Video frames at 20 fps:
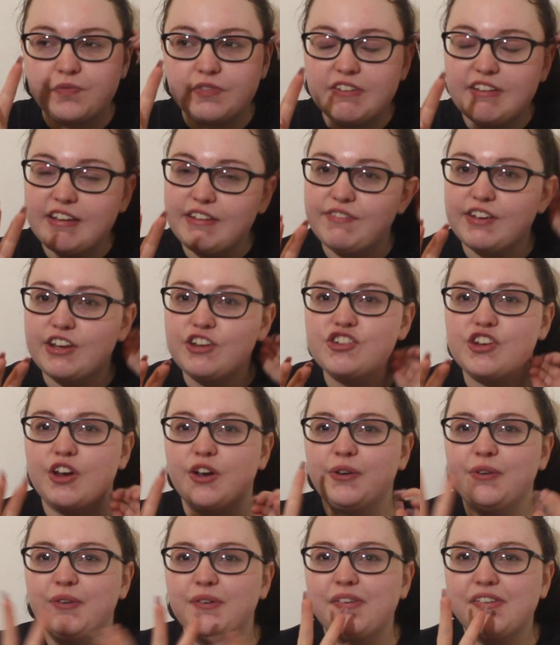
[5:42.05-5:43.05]
TV
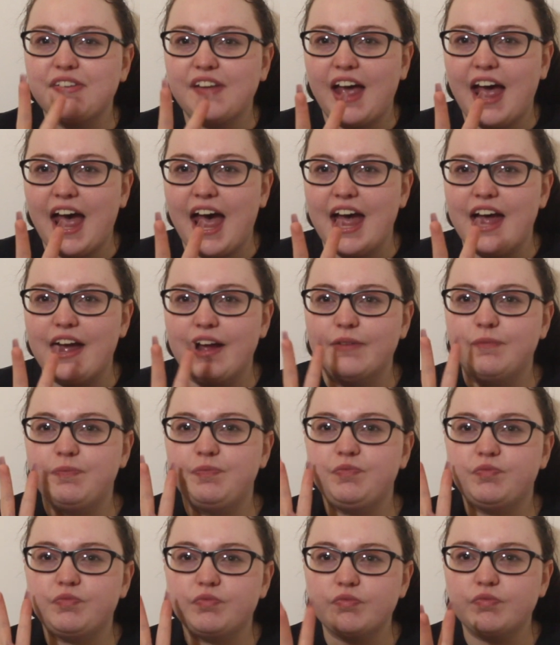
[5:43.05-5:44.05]
shows
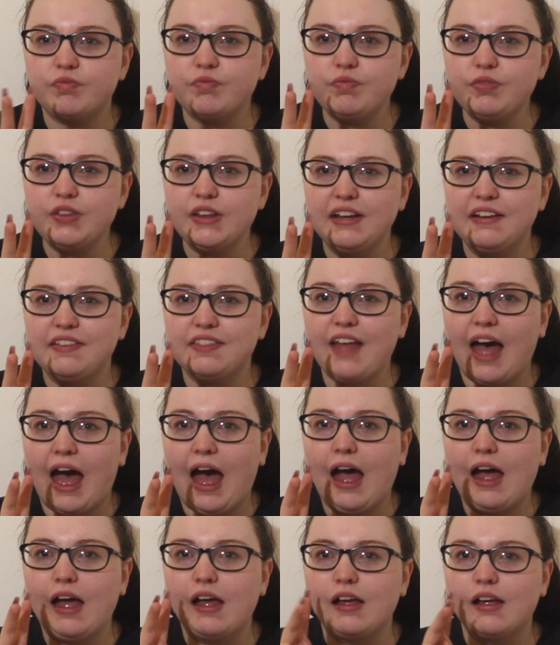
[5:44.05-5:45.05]

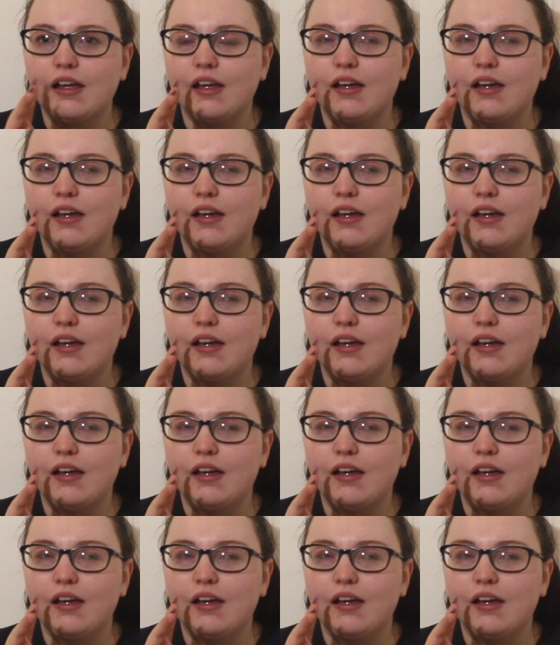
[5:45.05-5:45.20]
that